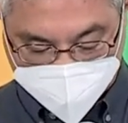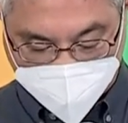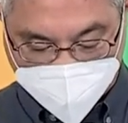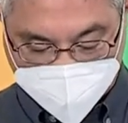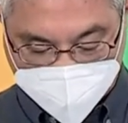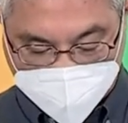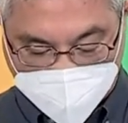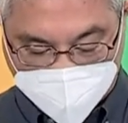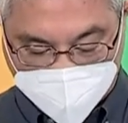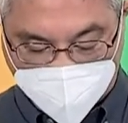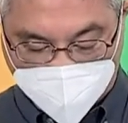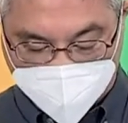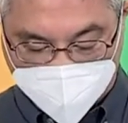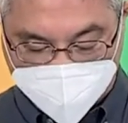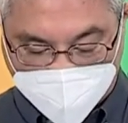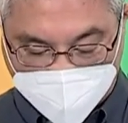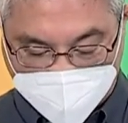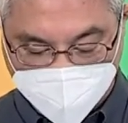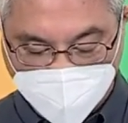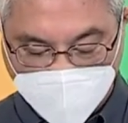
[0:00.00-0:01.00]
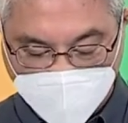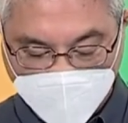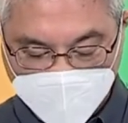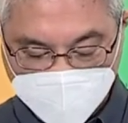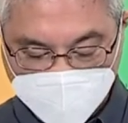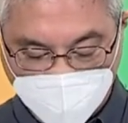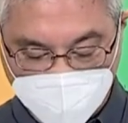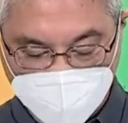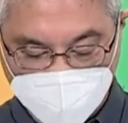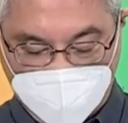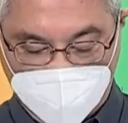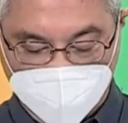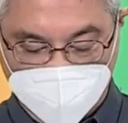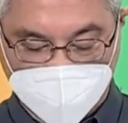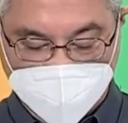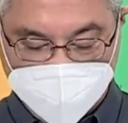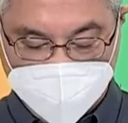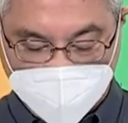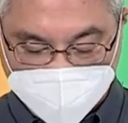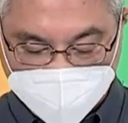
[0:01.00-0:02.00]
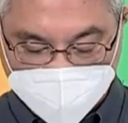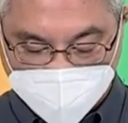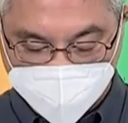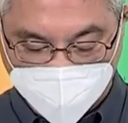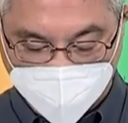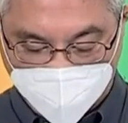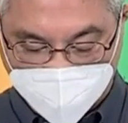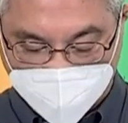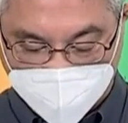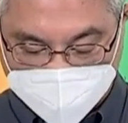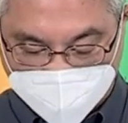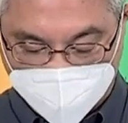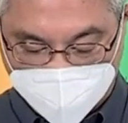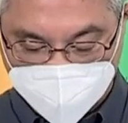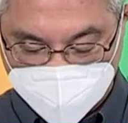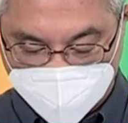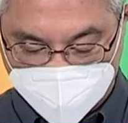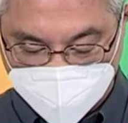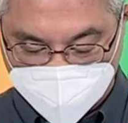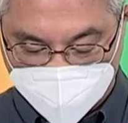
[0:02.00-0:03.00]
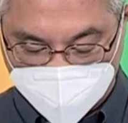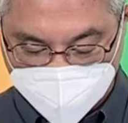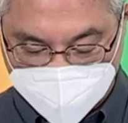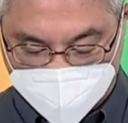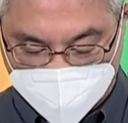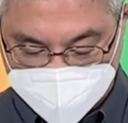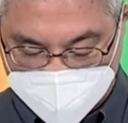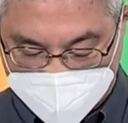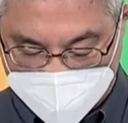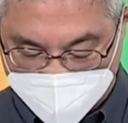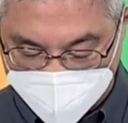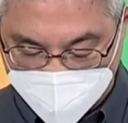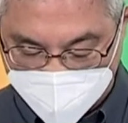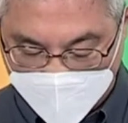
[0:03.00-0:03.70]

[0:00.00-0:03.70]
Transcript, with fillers: to conclude our experience in the past three years and to